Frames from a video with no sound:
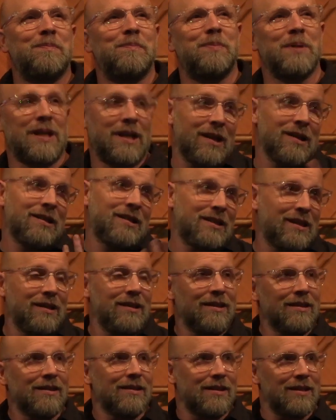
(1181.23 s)
because
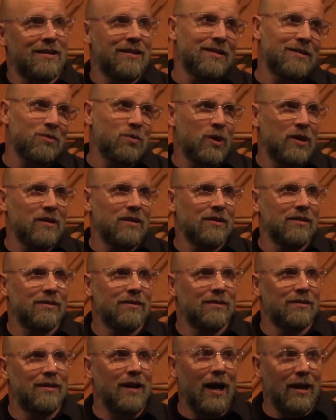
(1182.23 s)
this is
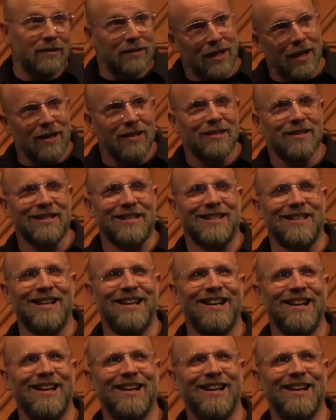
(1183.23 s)
what God does.